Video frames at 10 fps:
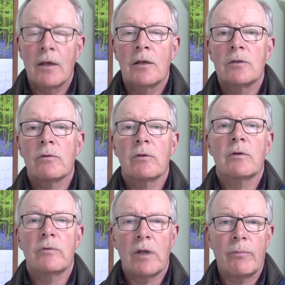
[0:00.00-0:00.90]
So there
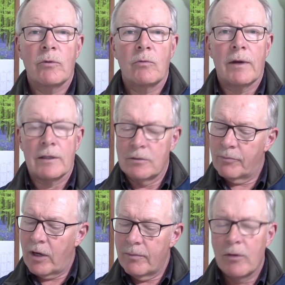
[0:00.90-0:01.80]
are a number of ways.
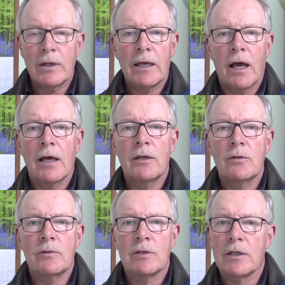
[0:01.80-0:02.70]
Primarily, I
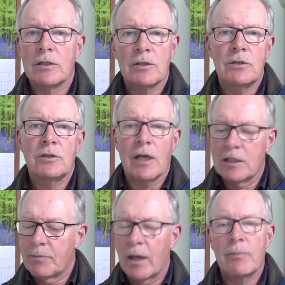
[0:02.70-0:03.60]
use this
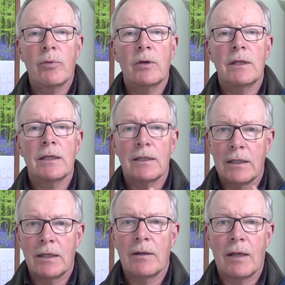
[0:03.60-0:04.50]
just by putting it
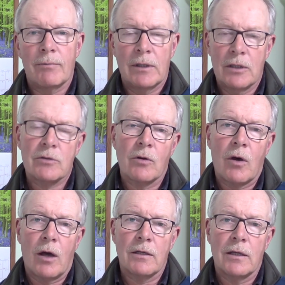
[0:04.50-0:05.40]
in that medicinal
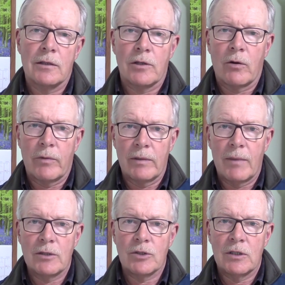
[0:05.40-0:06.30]
cocktail that I already
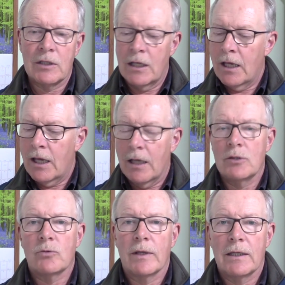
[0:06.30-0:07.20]
mentioned and
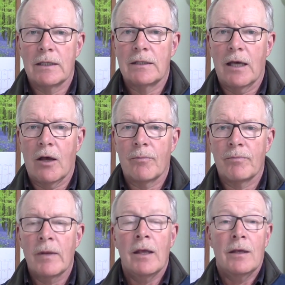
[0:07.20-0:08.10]
drinking it down.
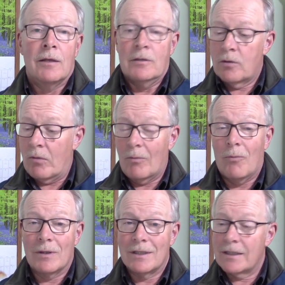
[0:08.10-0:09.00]
So
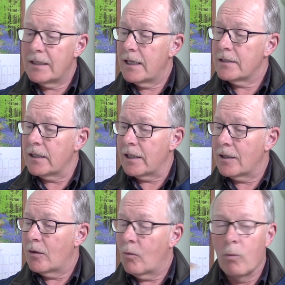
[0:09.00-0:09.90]
what does it taste like?
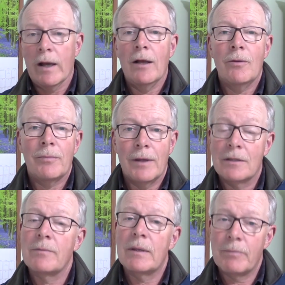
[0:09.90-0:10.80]
Well, it's
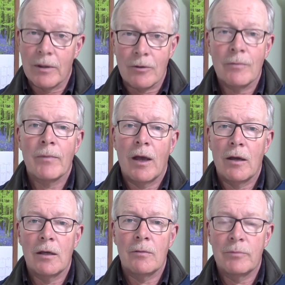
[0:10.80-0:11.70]
a bit bitter.
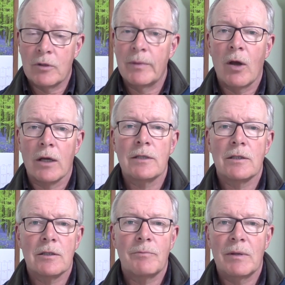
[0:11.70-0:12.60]
Uh, to be honest,
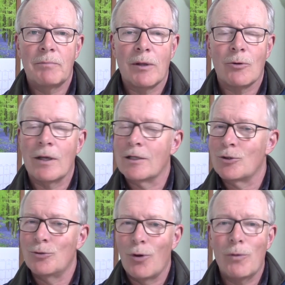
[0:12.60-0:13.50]
it's a bit bitter. It's
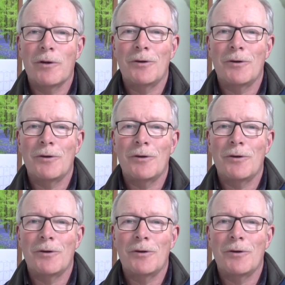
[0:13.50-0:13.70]
nowhere